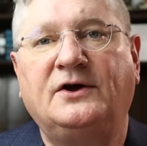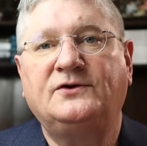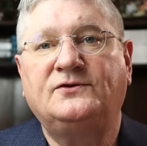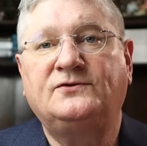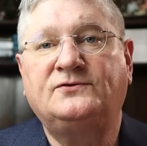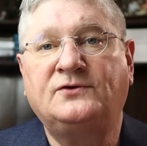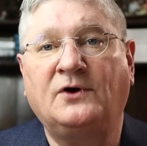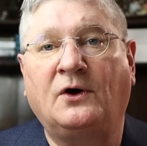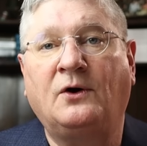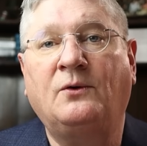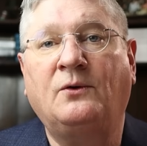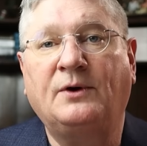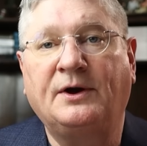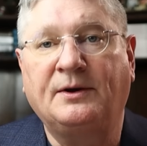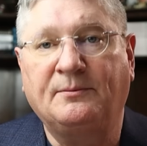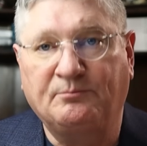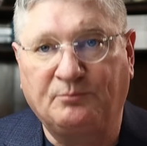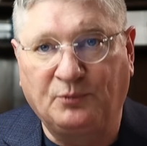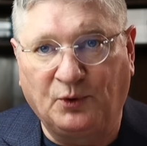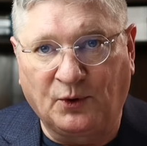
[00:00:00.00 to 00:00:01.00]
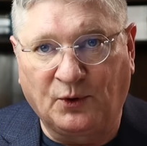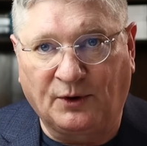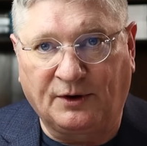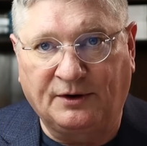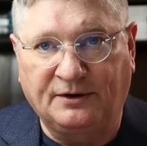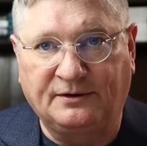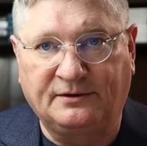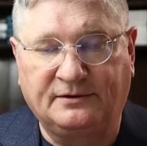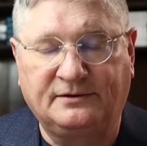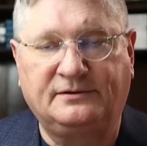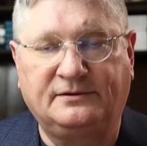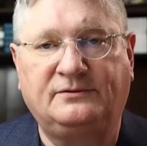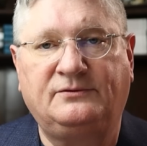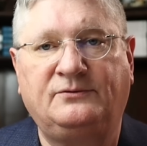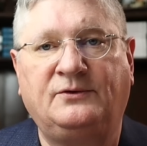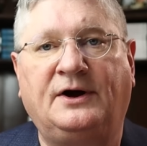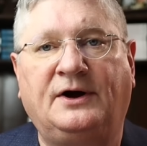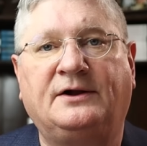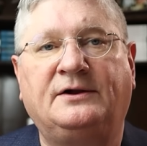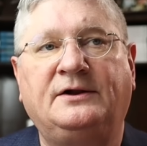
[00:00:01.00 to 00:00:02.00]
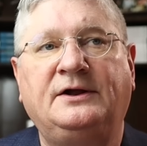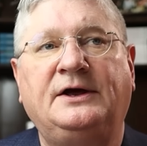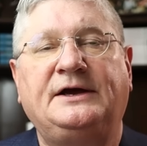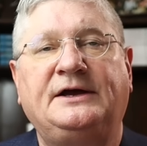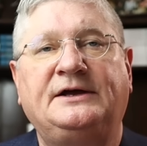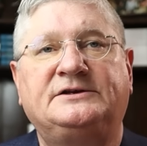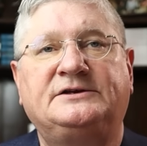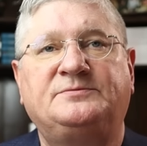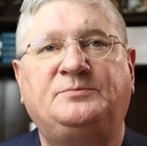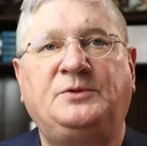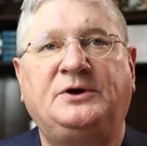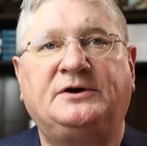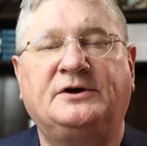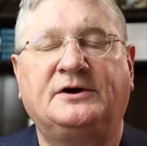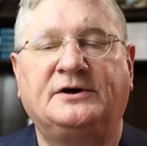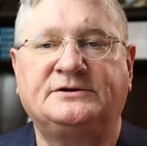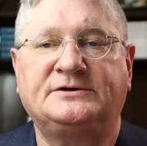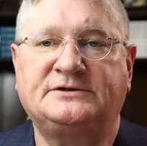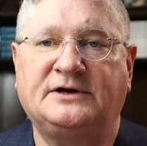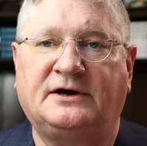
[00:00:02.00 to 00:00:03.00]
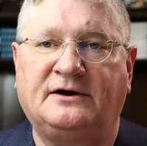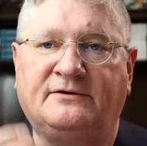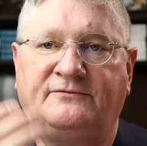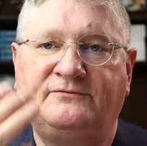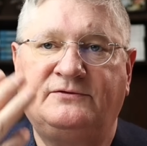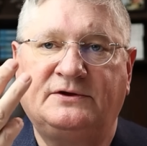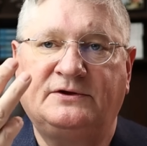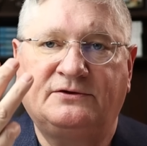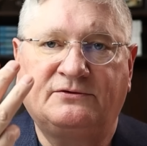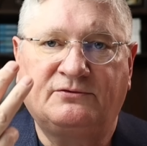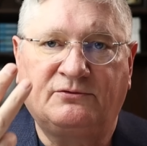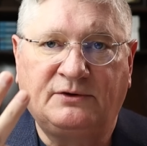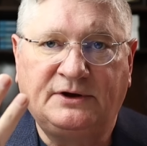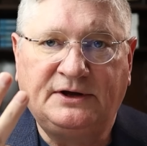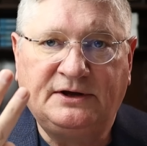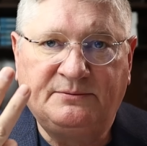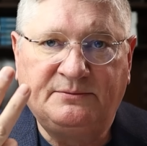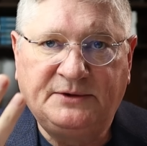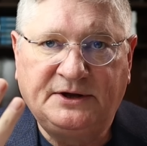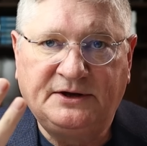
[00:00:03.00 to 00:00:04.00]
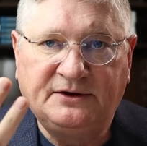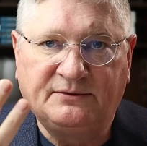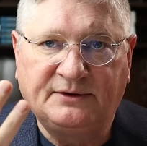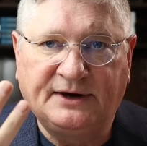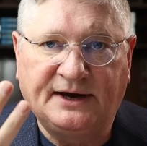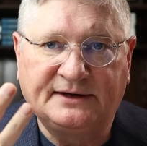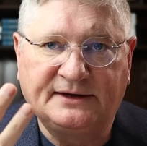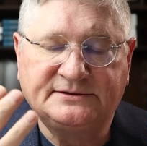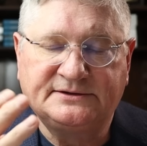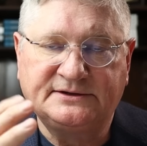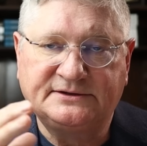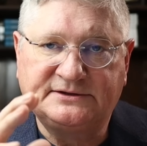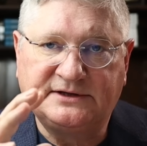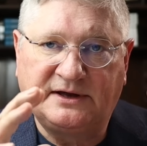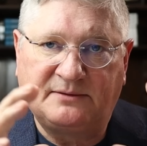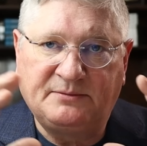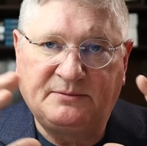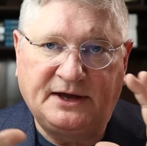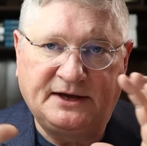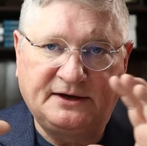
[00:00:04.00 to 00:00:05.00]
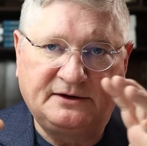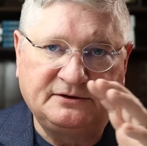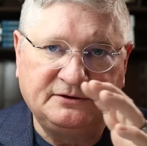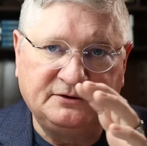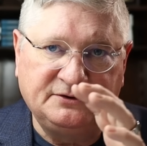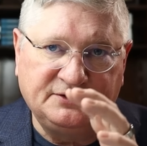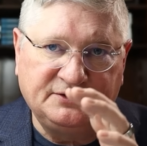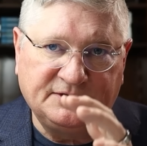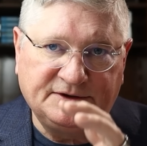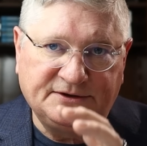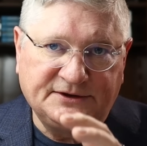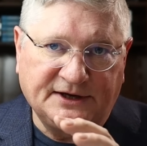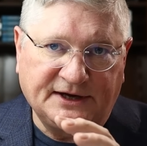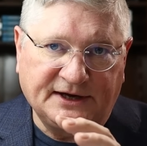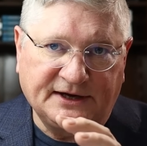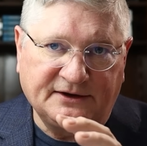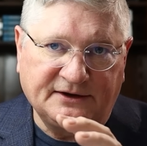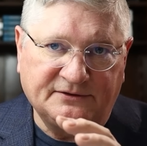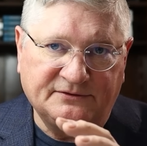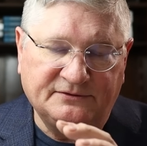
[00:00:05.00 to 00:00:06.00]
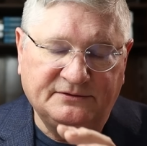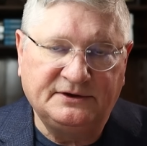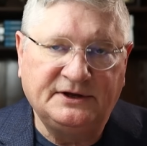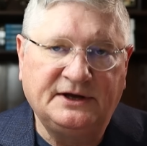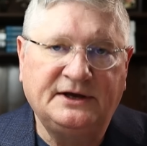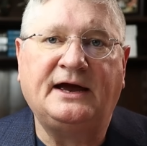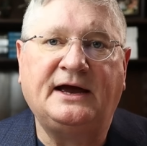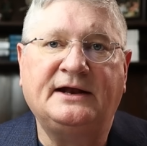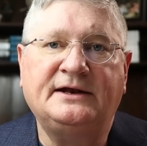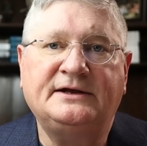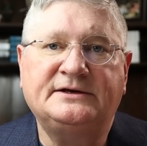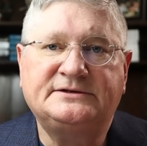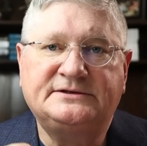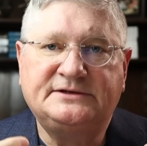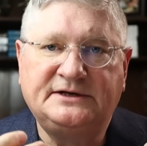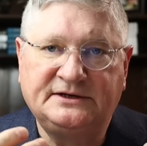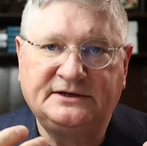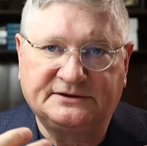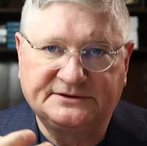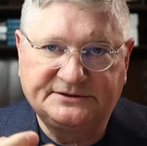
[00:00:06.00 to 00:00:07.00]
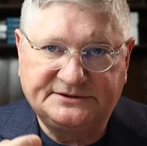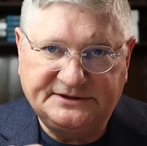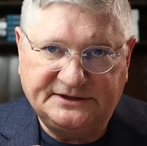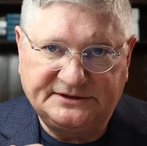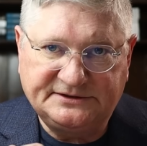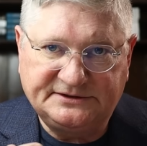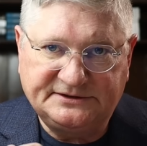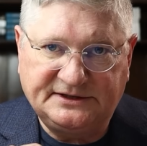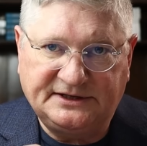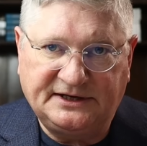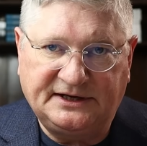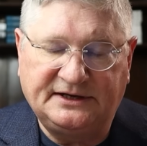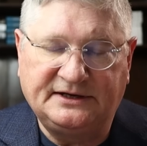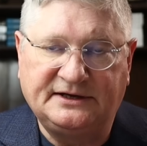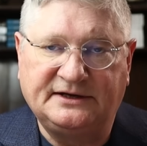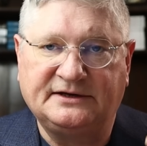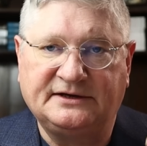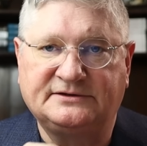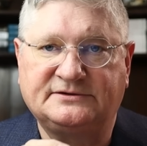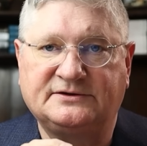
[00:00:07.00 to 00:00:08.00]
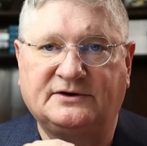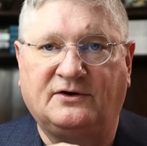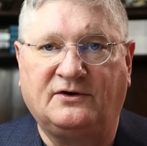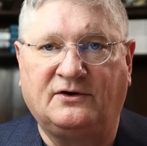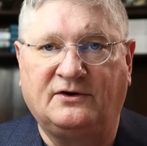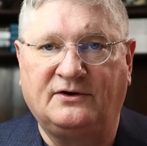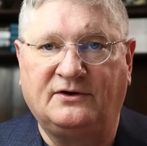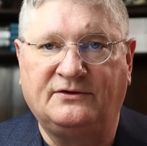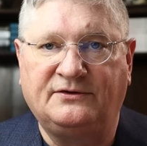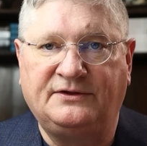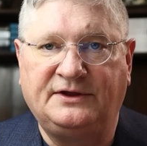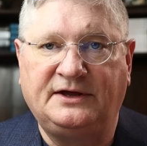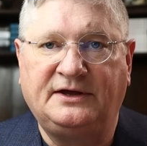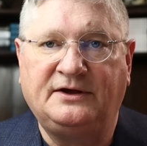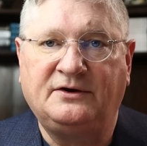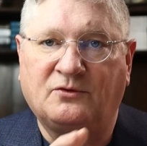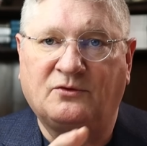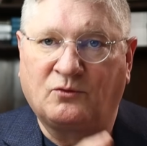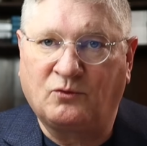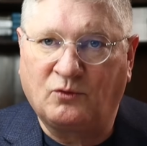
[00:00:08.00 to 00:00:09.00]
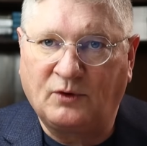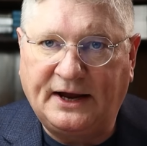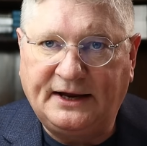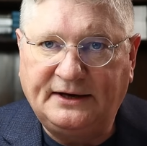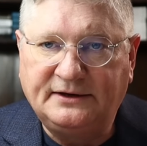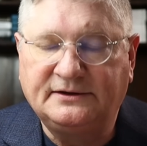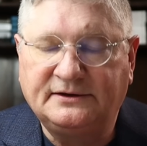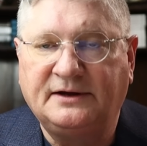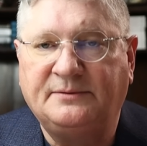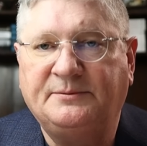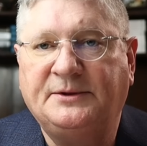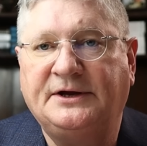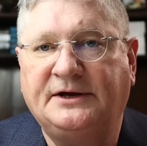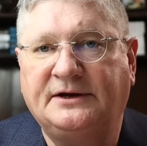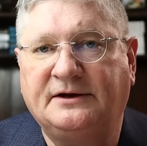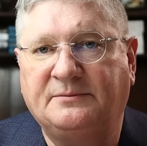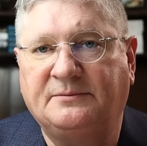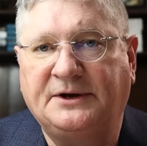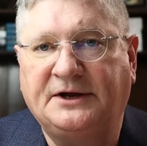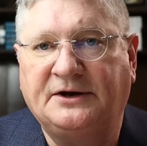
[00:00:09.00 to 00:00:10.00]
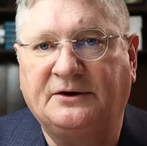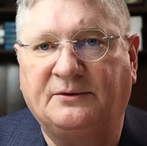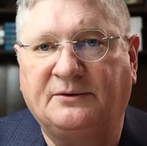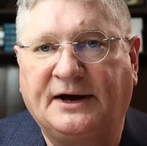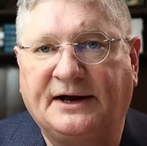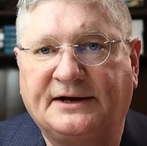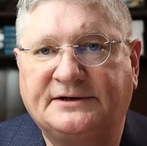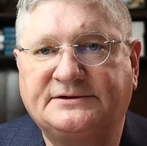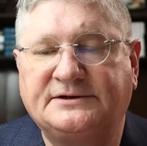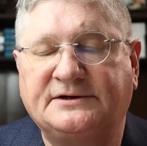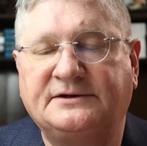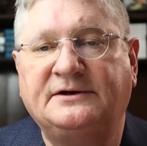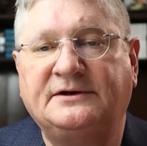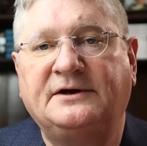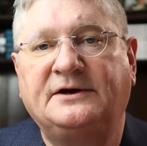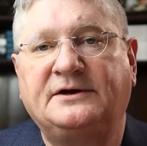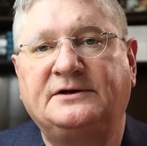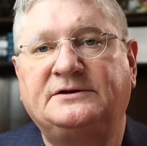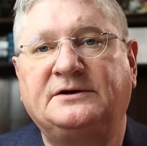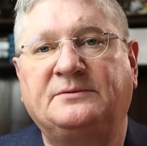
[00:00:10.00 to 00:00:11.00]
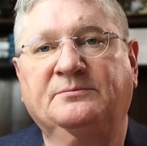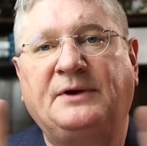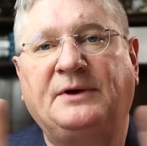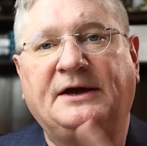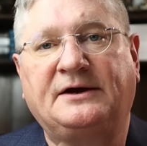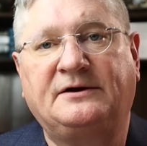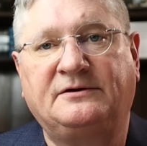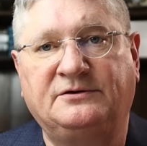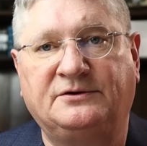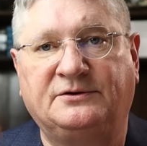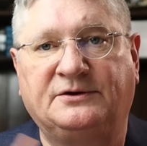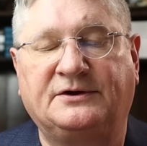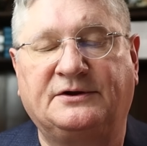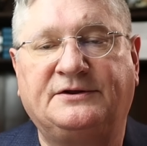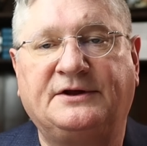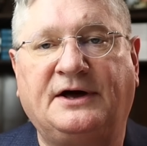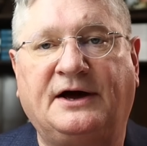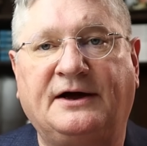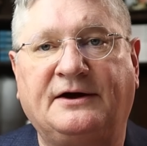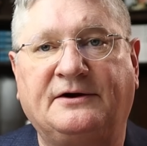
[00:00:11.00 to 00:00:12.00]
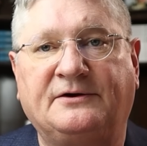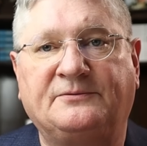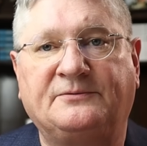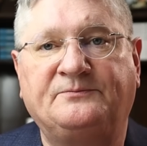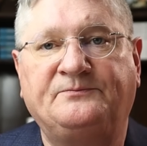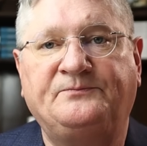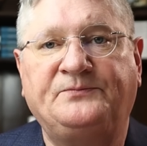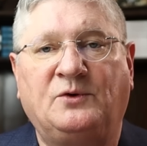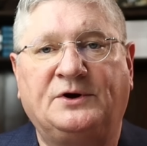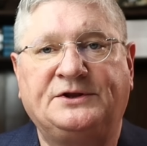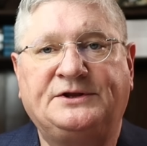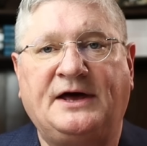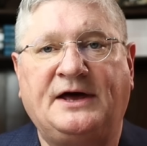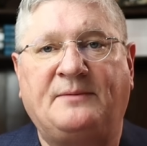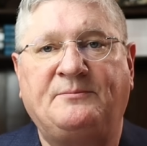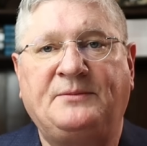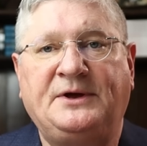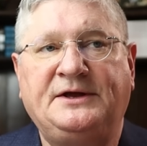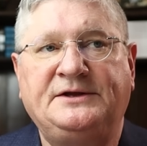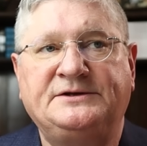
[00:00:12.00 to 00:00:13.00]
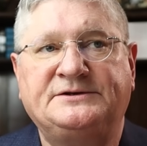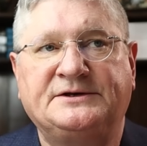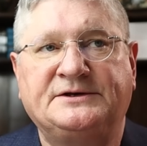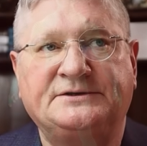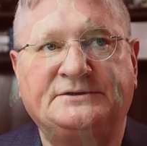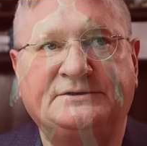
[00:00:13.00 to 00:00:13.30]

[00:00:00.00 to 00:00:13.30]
so important? Well, it's because of the three amino acids that make glutathione, N-acetylcysteine is uh, the rate limiting amino acid to make glutathione. What that means